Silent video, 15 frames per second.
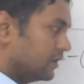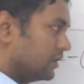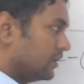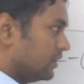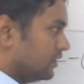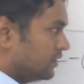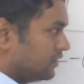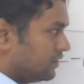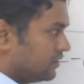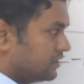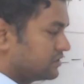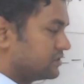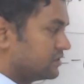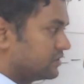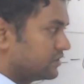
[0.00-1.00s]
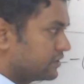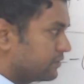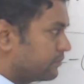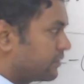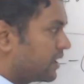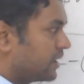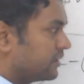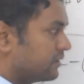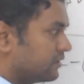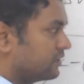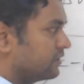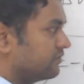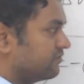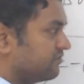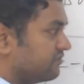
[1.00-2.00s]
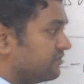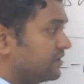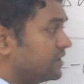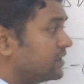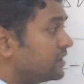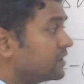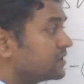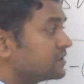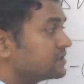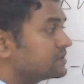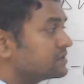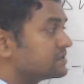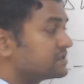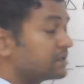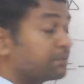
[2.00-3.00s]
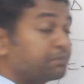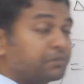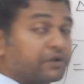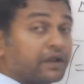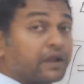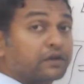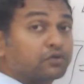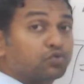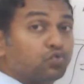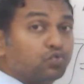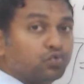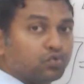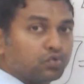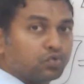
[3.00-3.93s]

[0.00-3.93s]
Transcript: It doesn't matter if we subtract who.